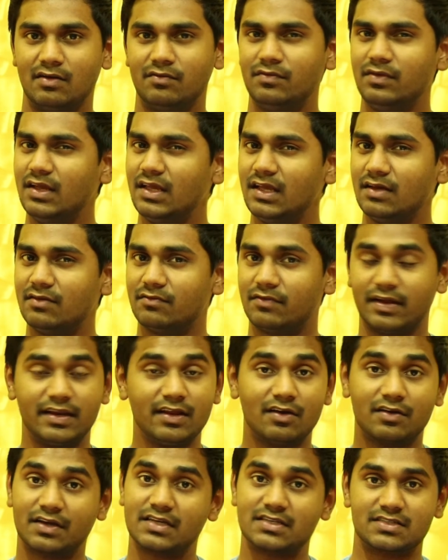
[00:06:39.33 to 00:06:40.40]
We very
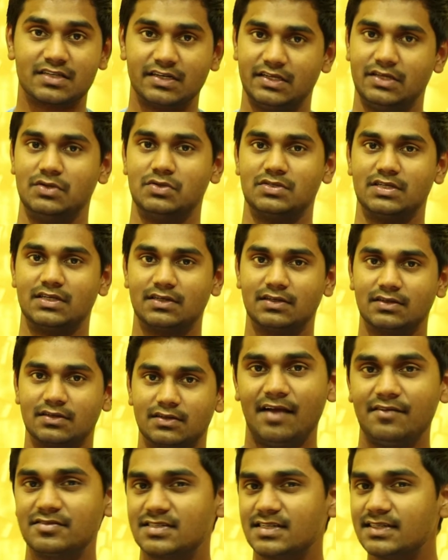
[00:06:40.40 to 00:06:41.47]
occasionally use it.
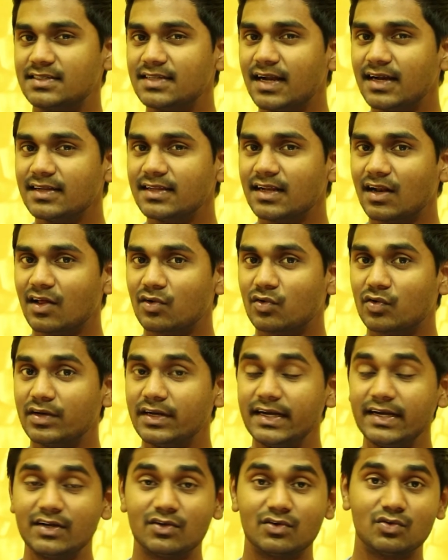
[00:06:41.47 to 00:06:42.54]
I've said that there are
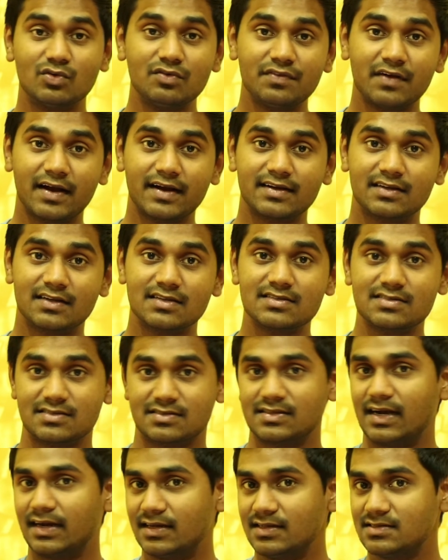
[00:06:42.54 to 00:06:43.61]
only 2 factors,
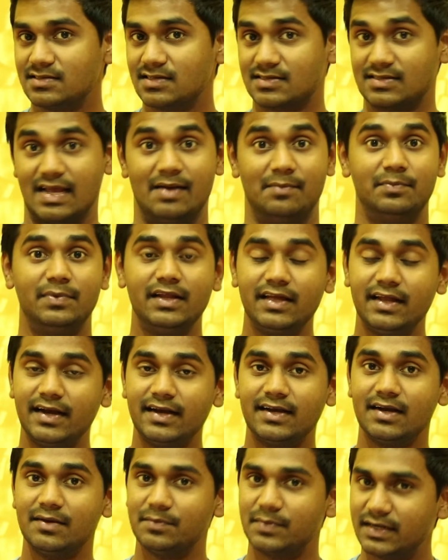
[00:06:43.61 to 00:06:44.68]
that is the sampling
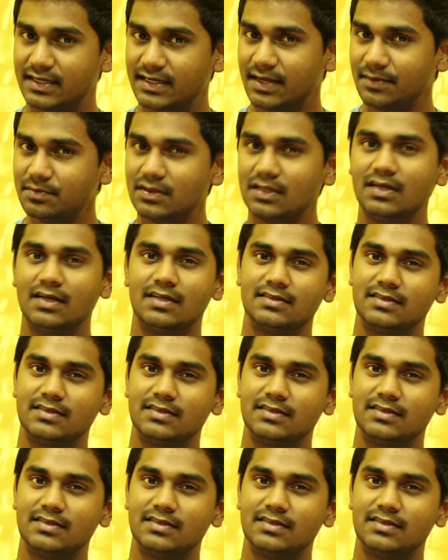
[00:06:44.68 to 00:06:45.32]
rate and bit depth,